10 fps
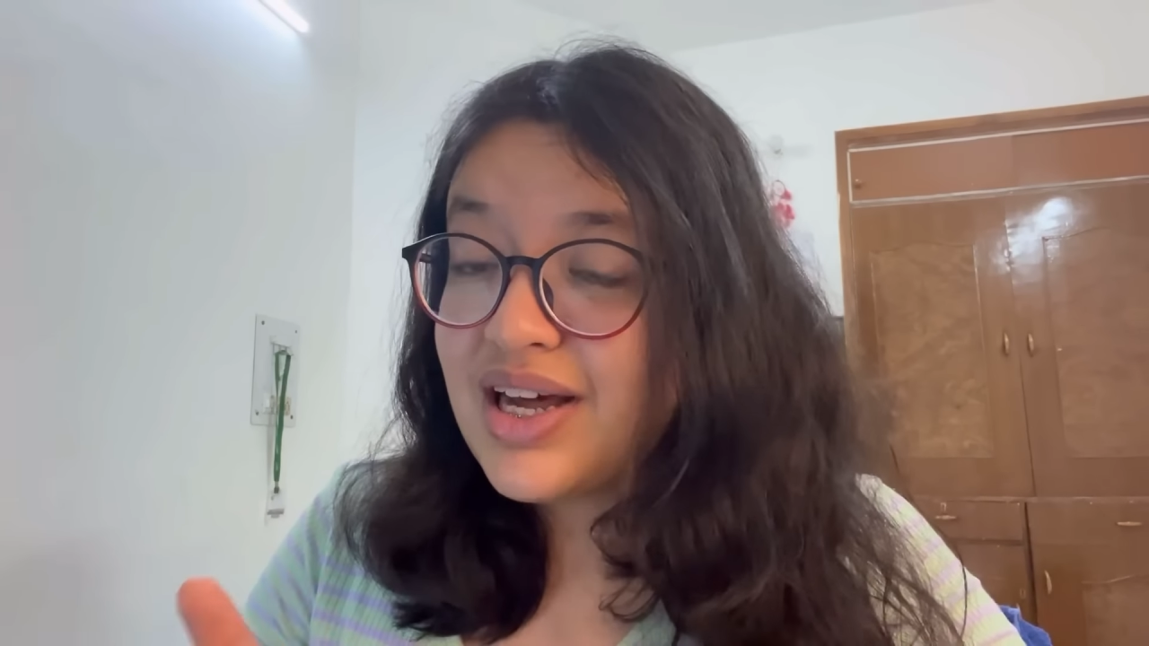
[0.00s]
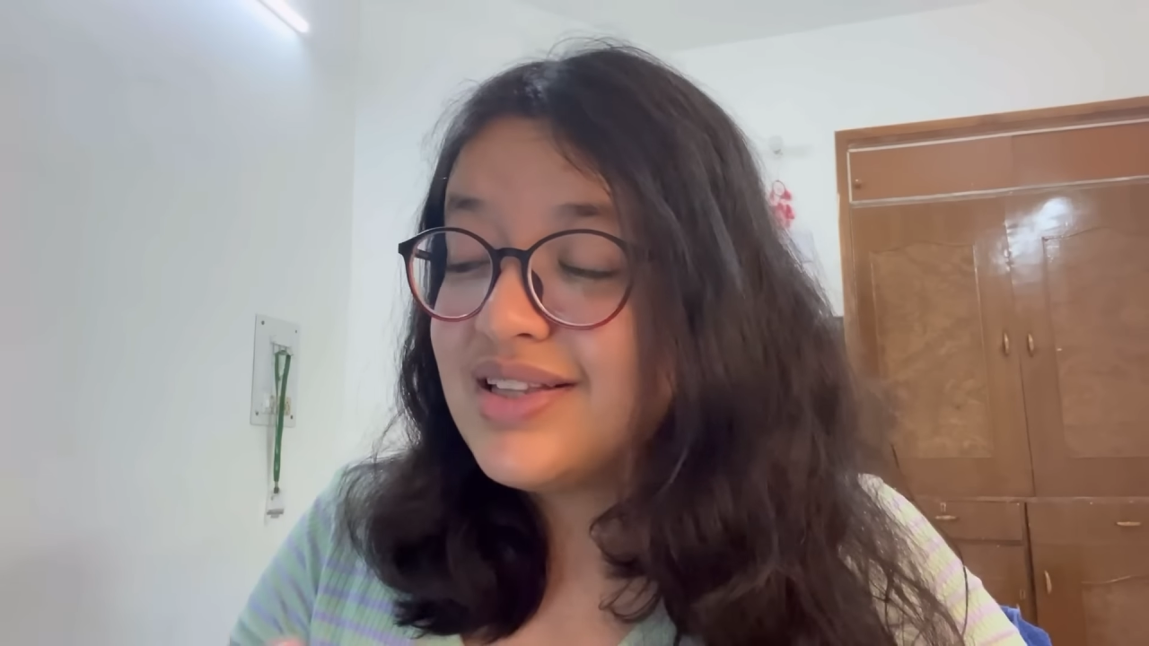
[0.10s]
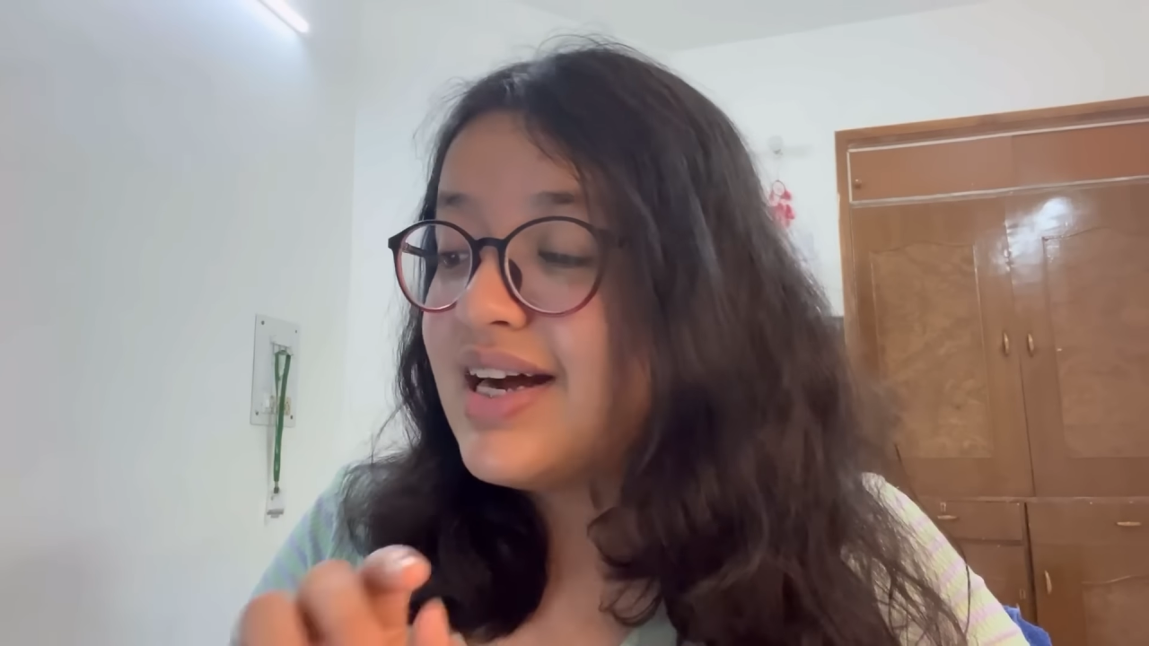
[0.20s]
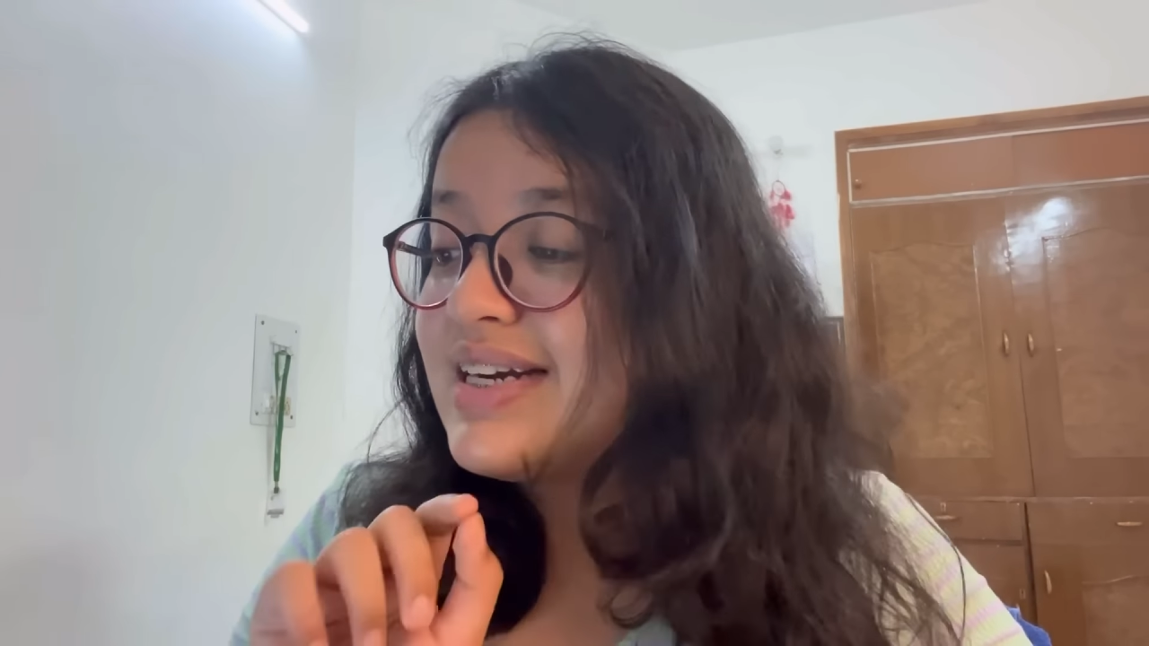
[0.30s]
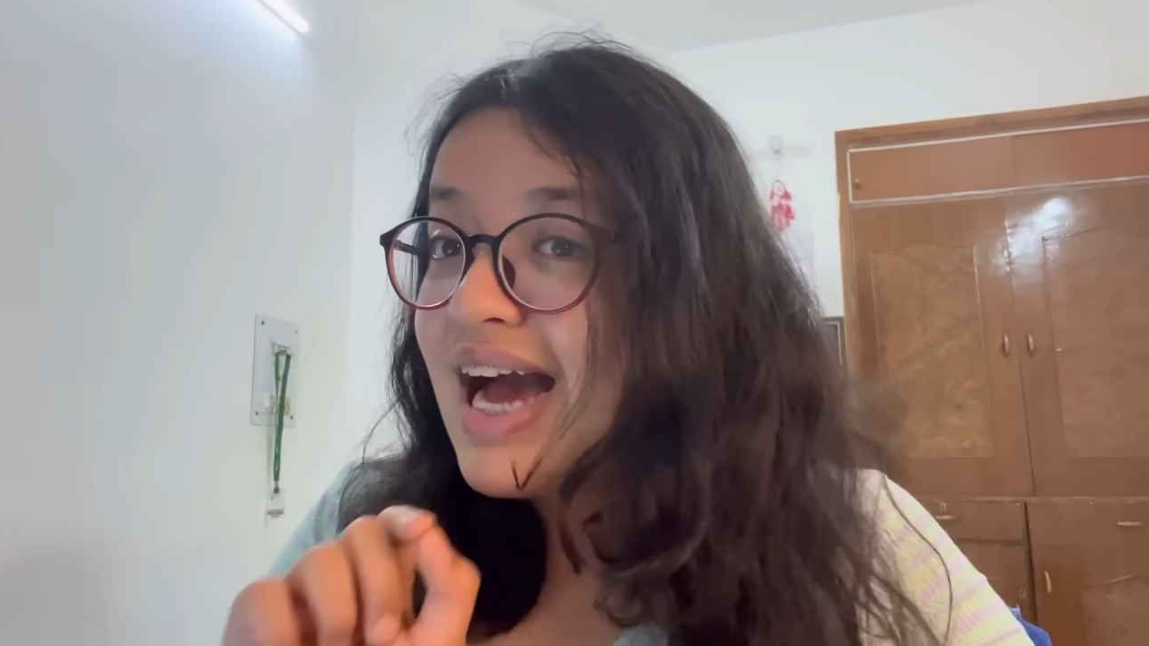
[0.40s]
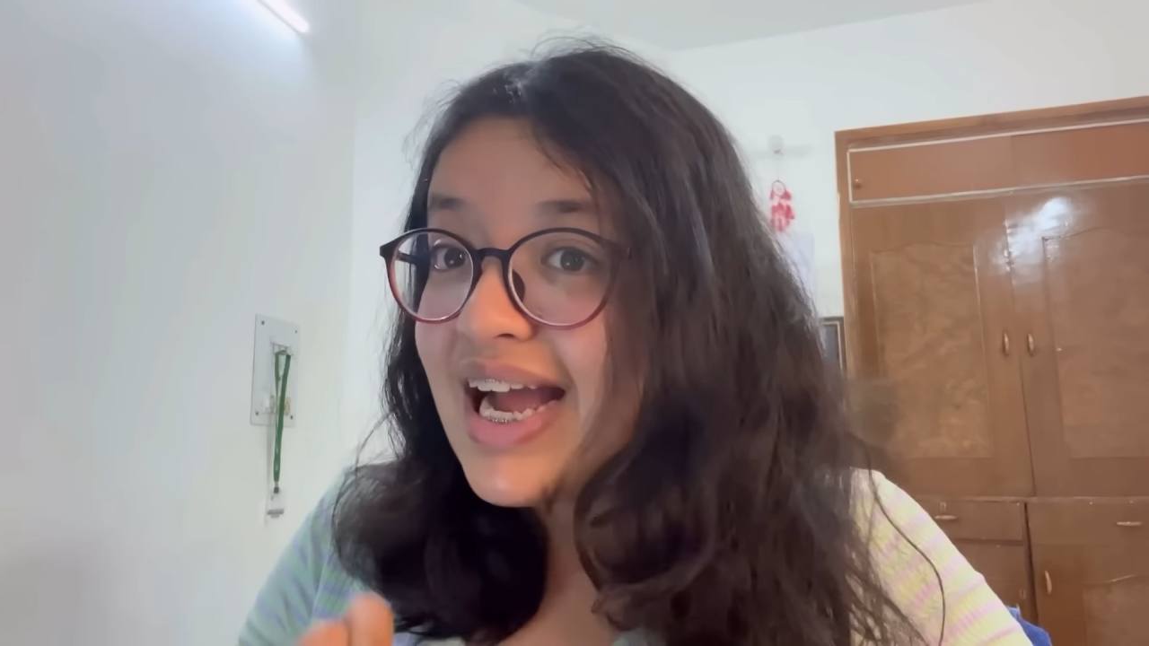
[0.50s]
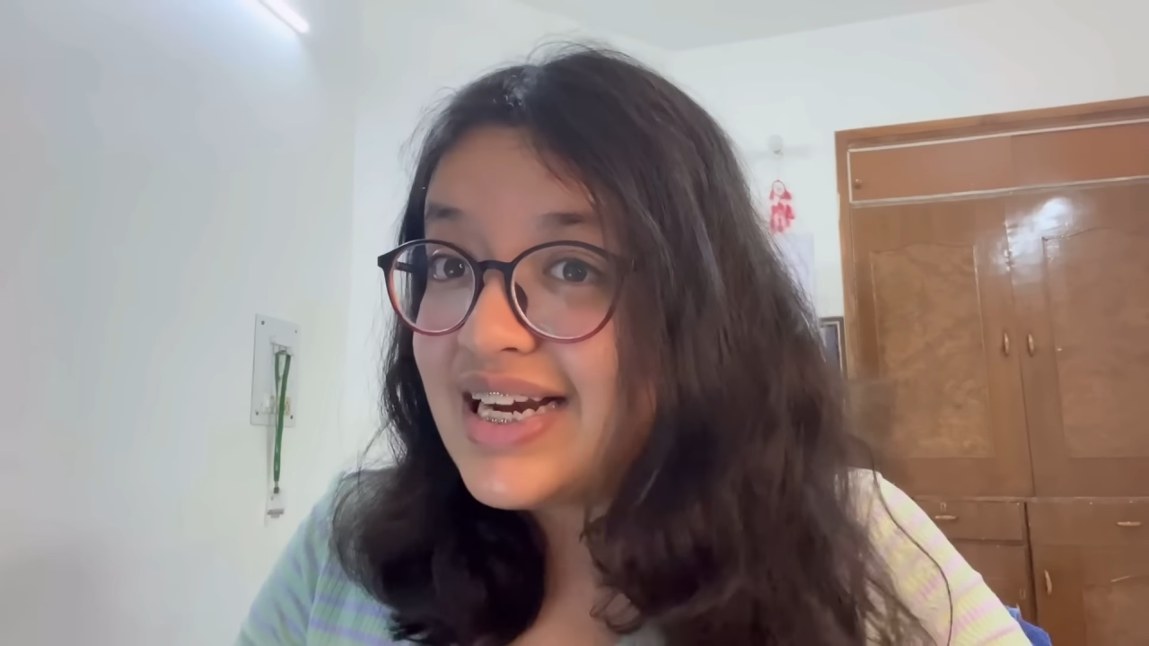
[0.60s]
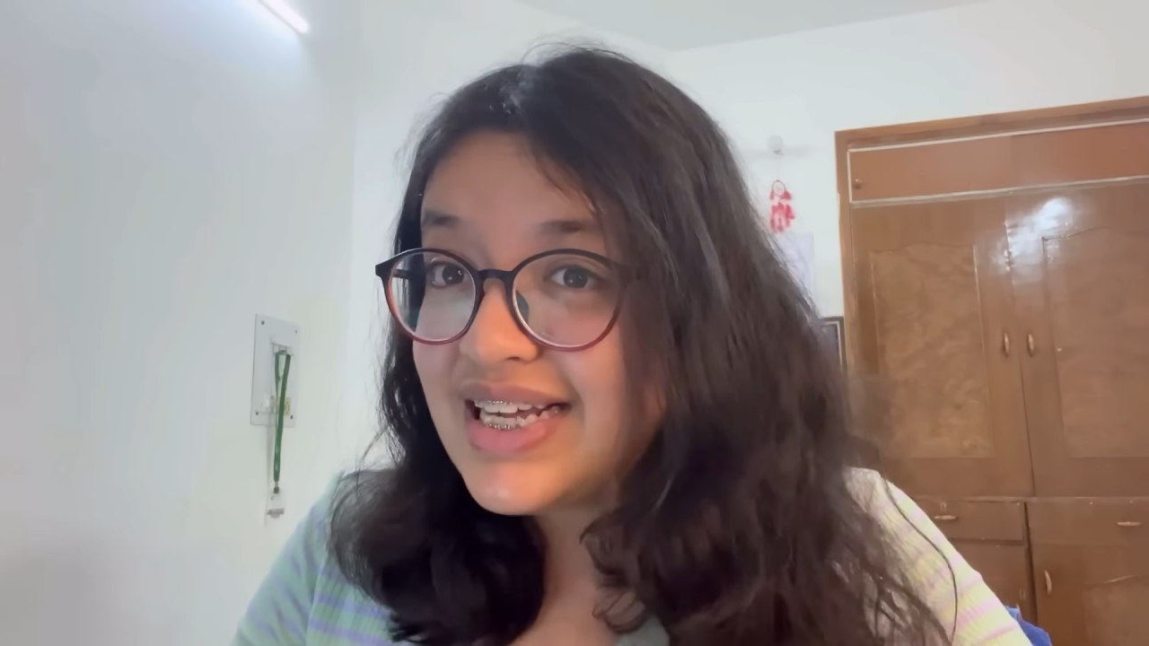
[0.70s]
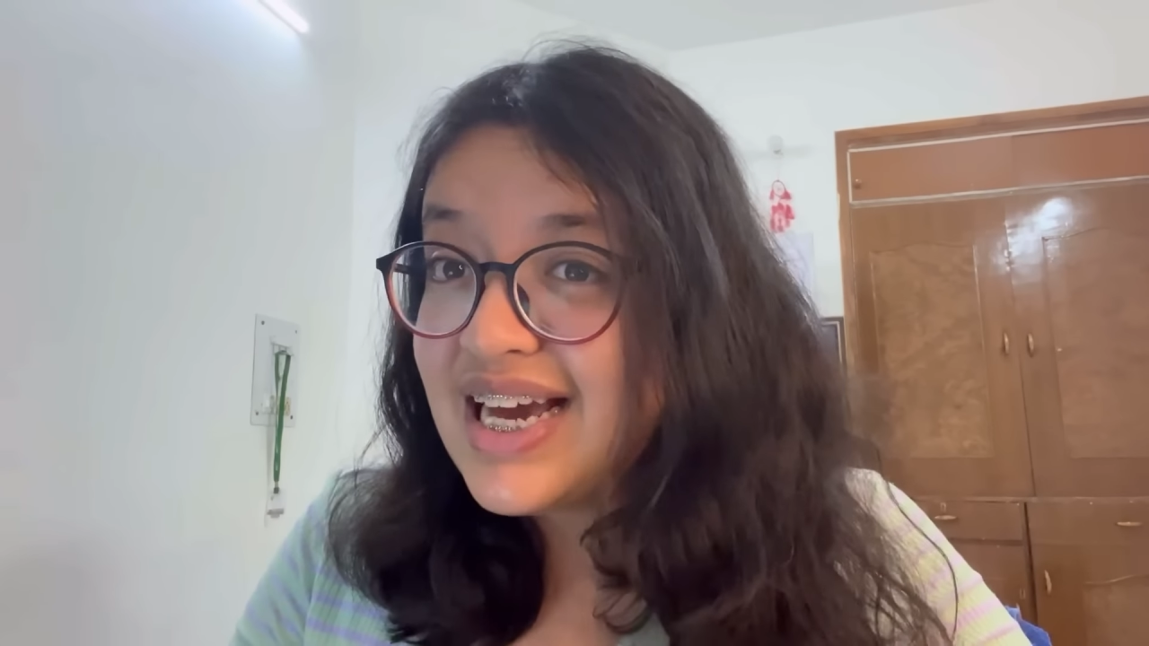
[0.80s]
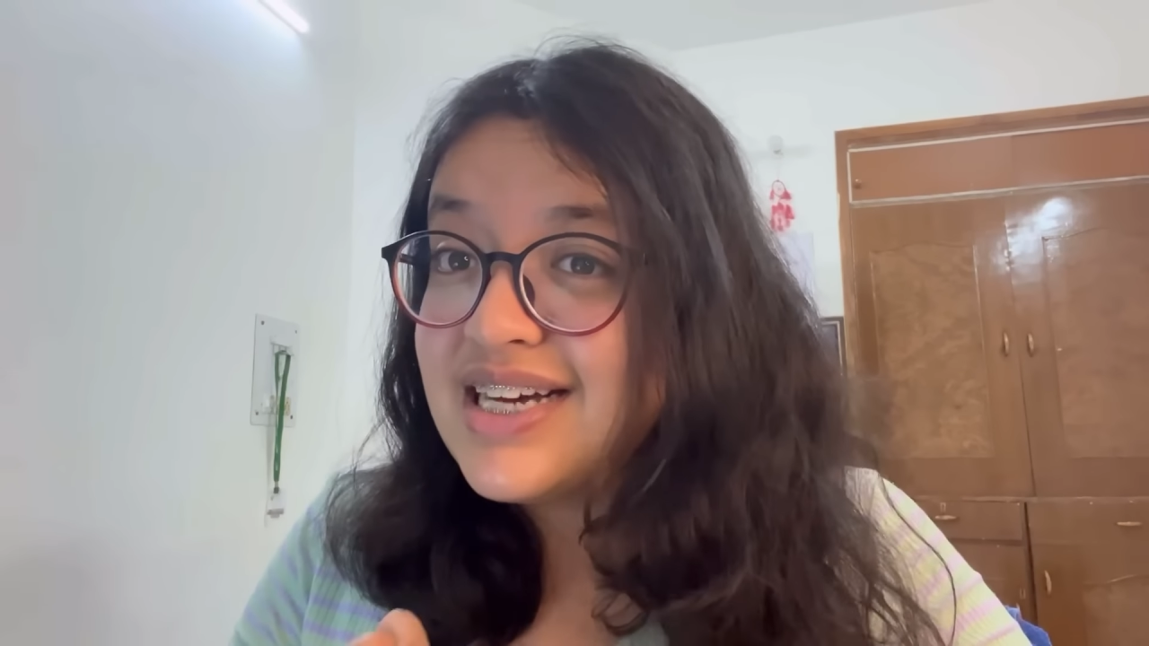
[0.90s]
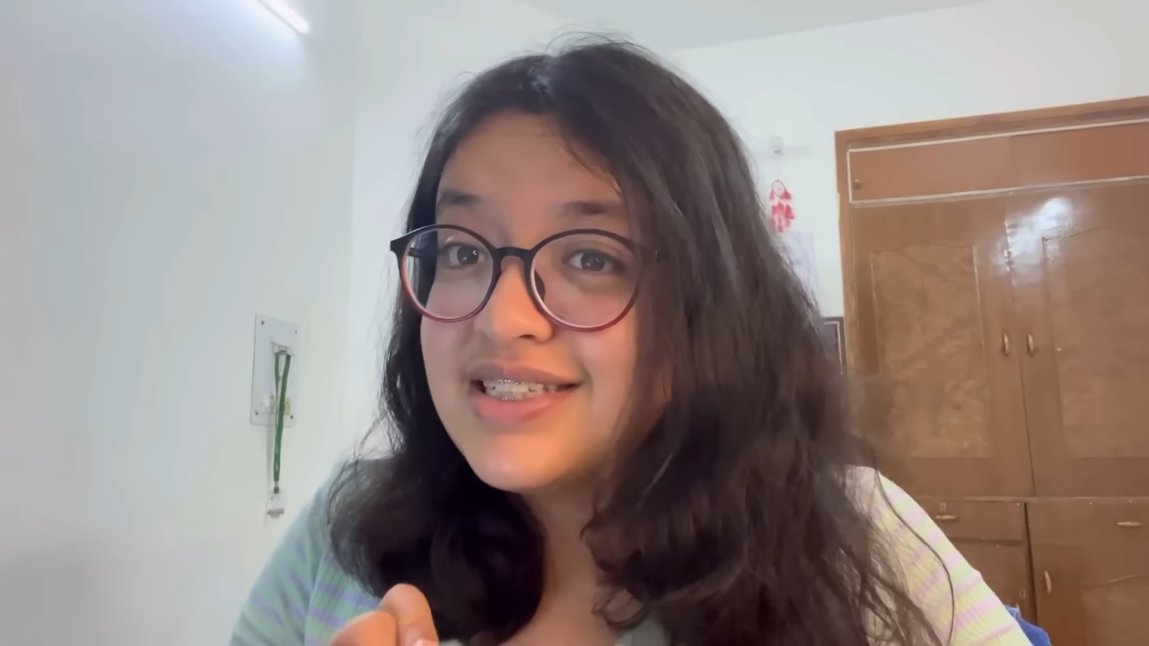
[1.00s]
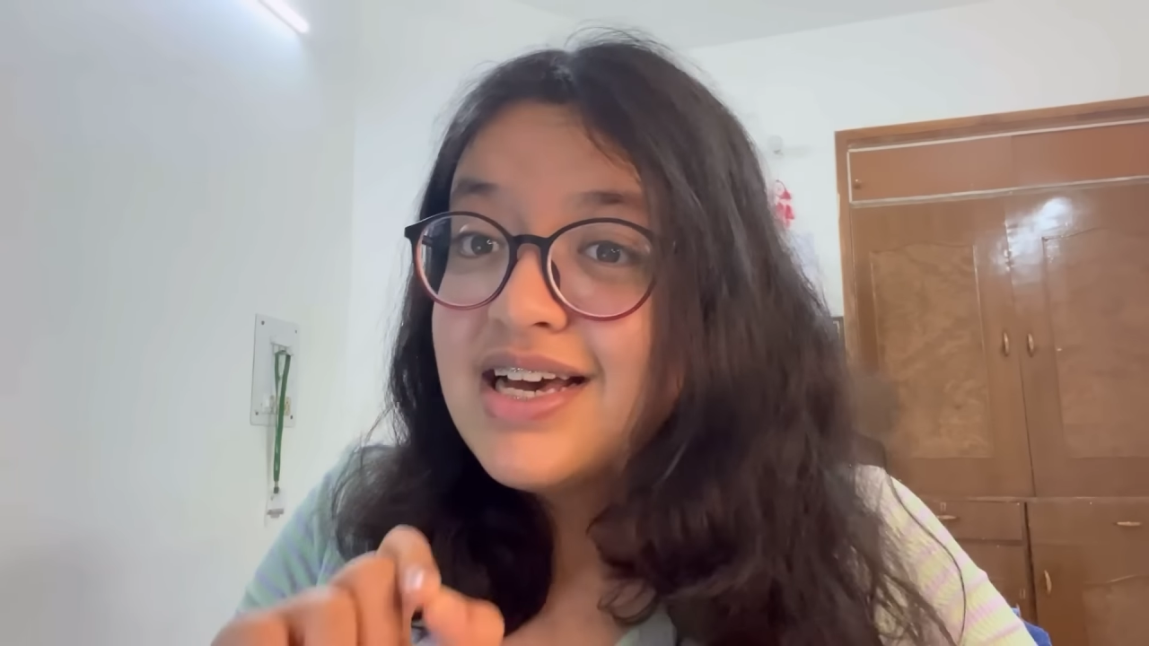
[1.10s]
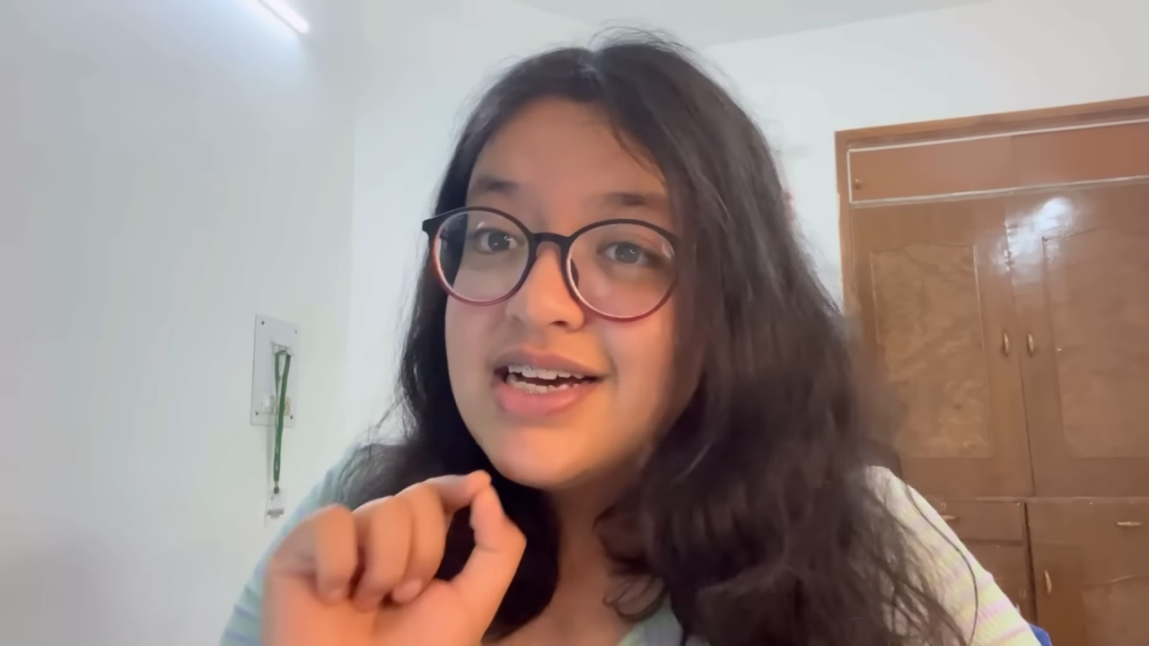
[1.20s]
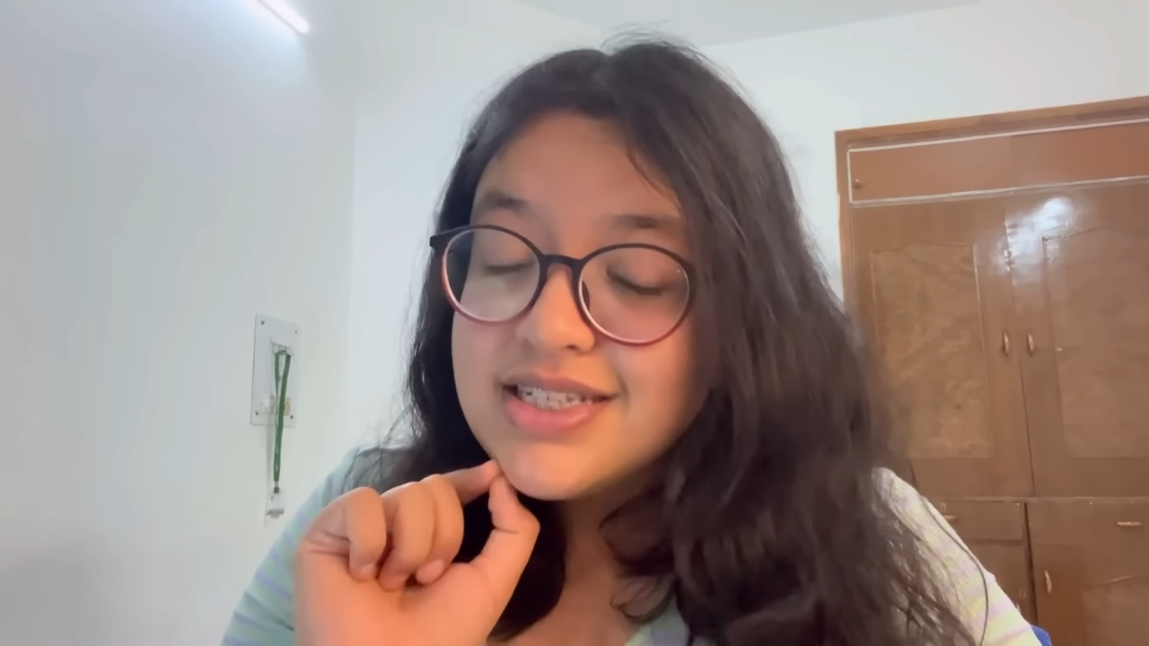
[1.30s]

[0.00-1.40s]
raha hai that IT has